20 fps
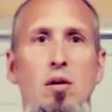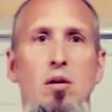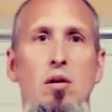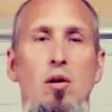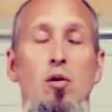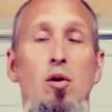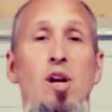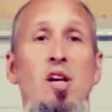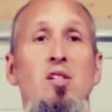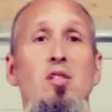
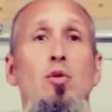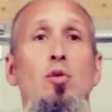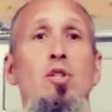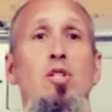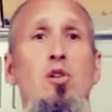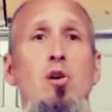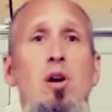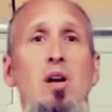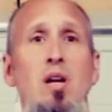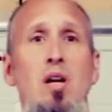Okay, so in
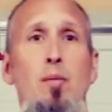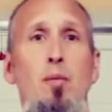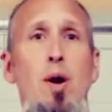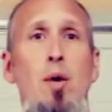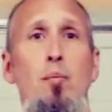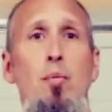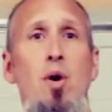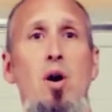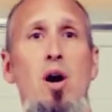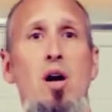talking
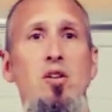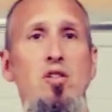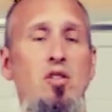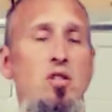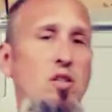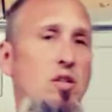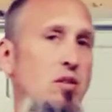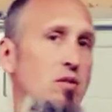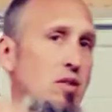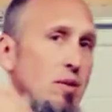about
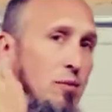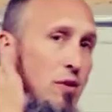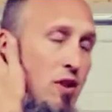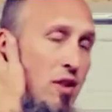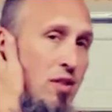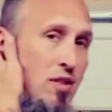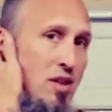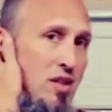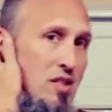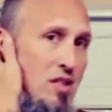posture, some of the
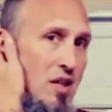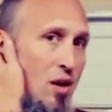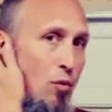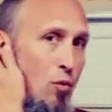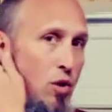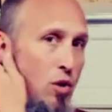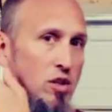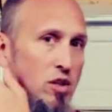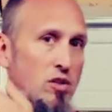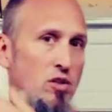things that I
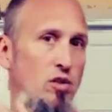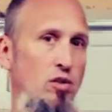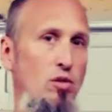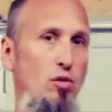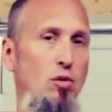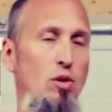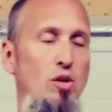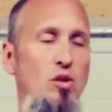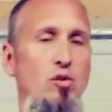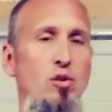want
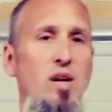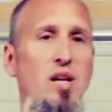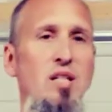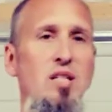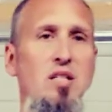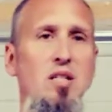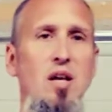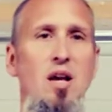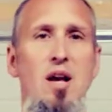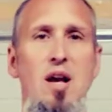to
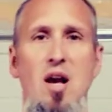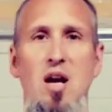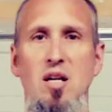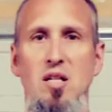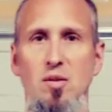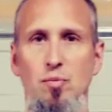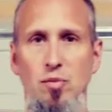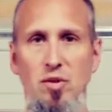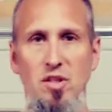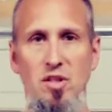address
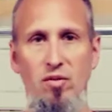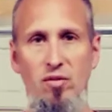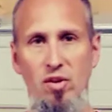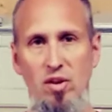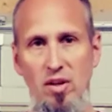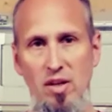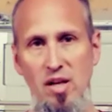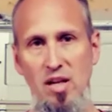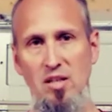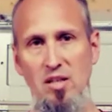
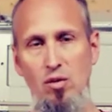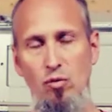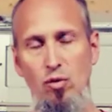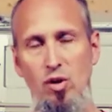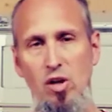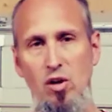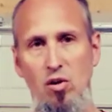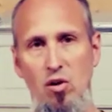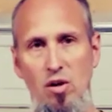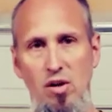specifically as it
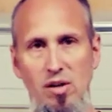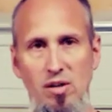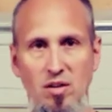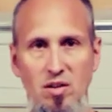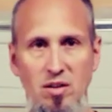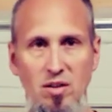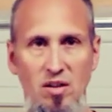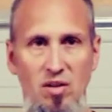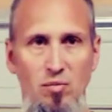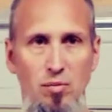regards
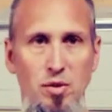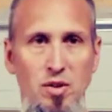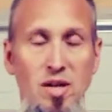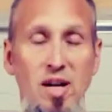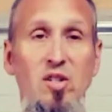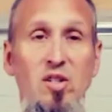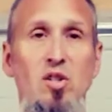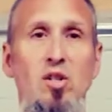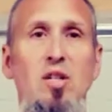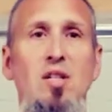
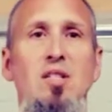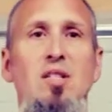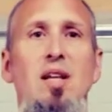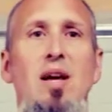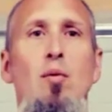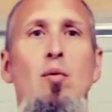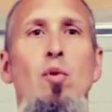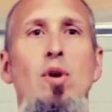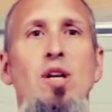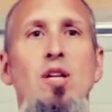self-protection is that
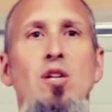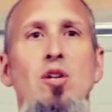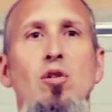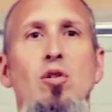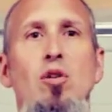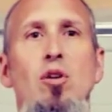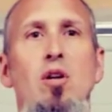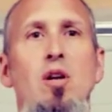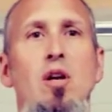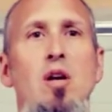when
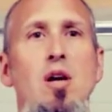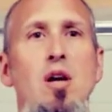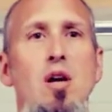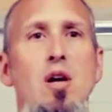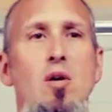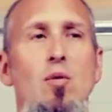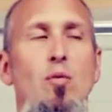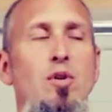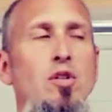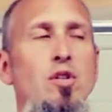you're
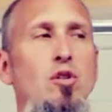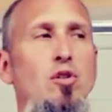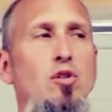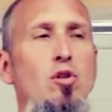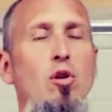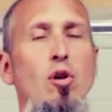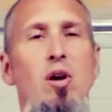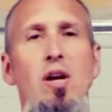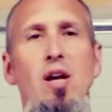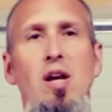
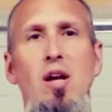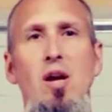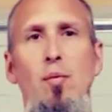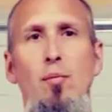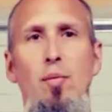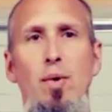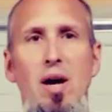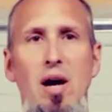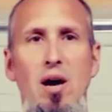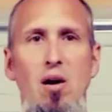talking
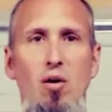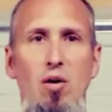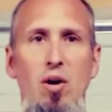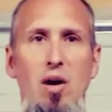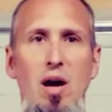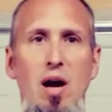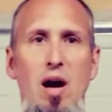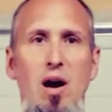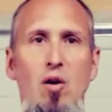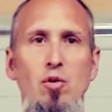about
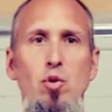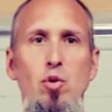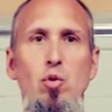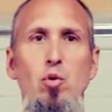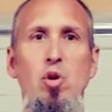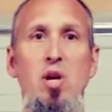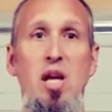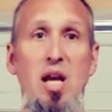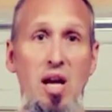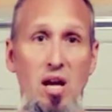how you
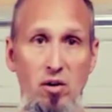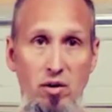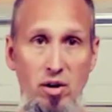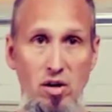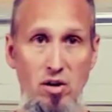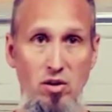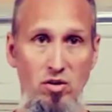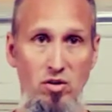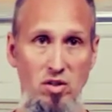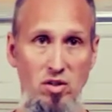carry
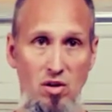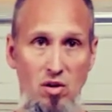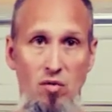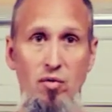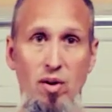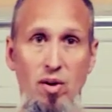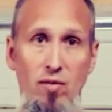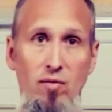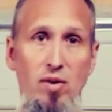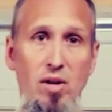yourself
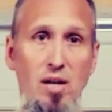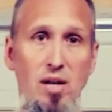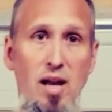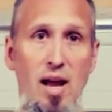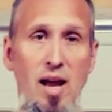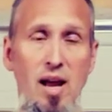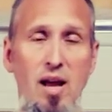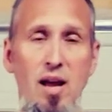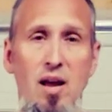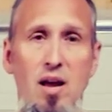every
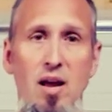day,